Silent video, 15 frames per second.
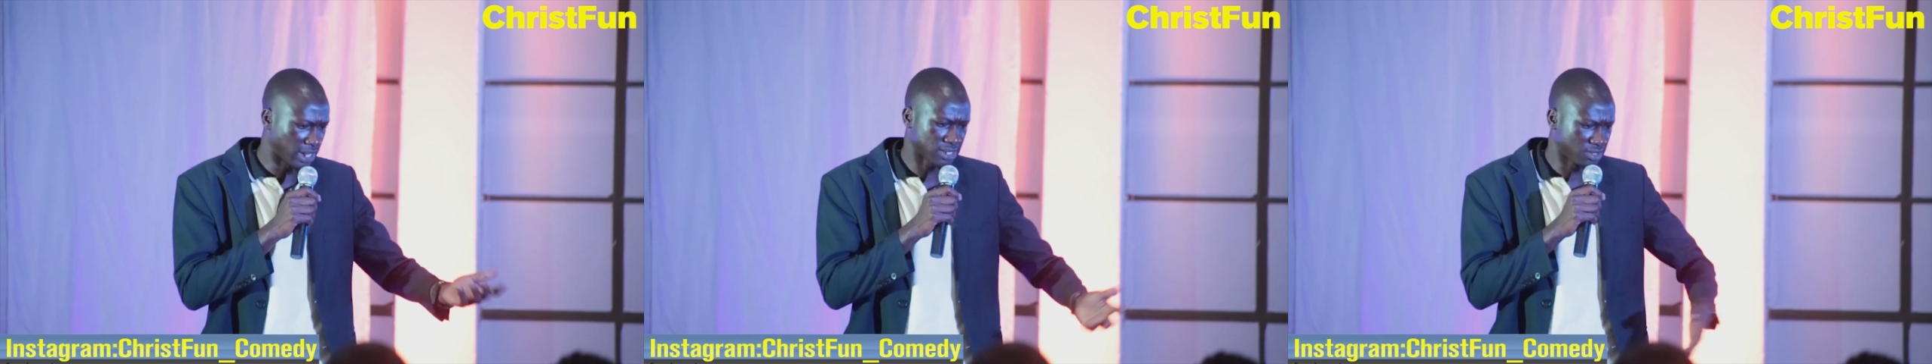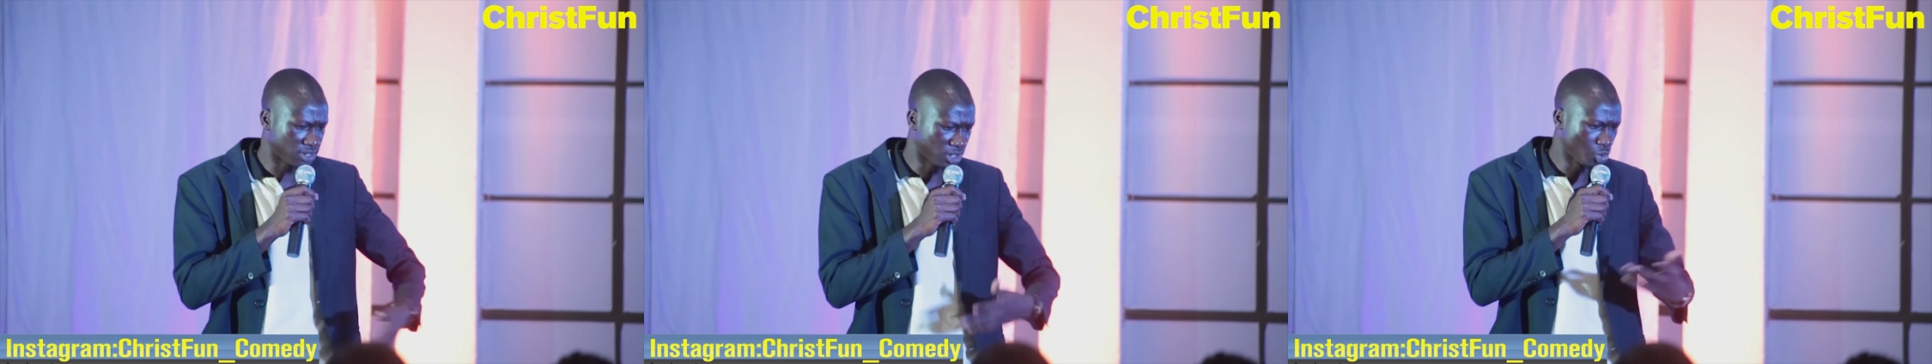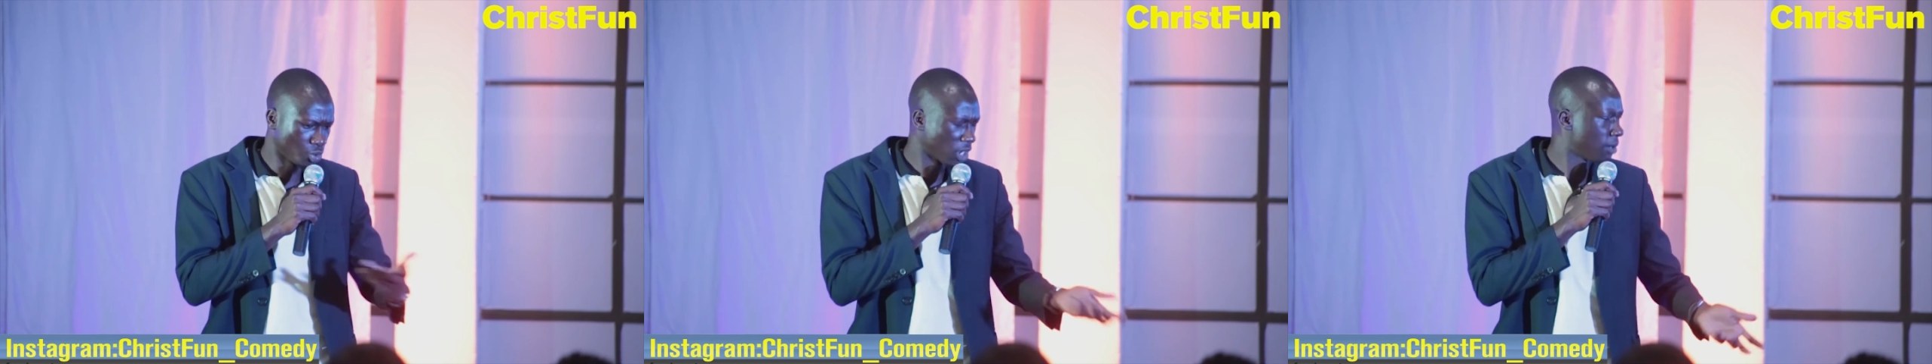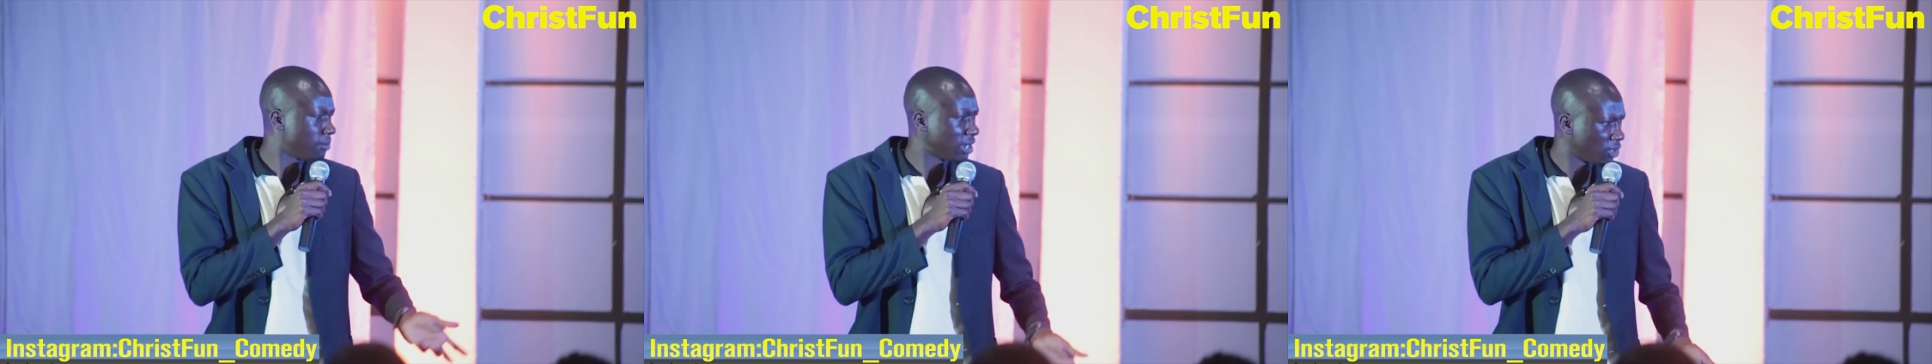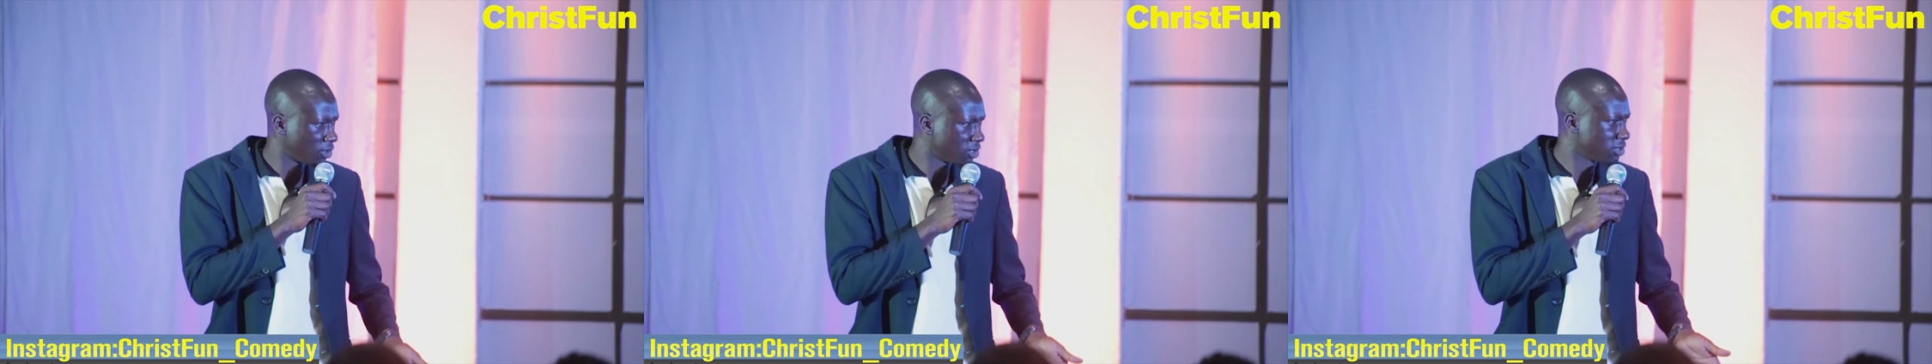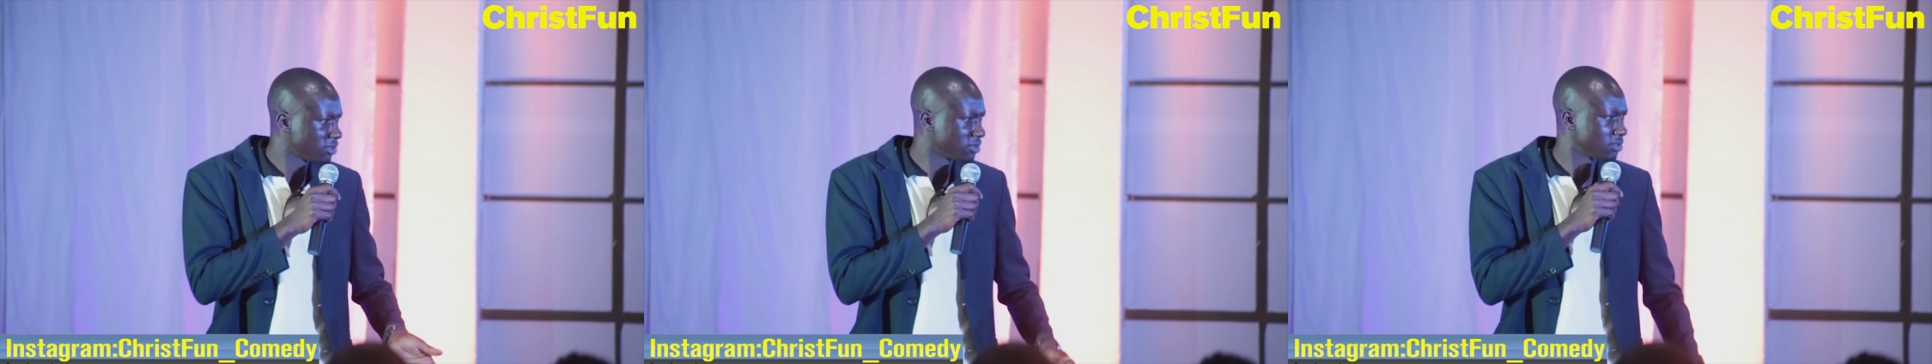us, did you come alone?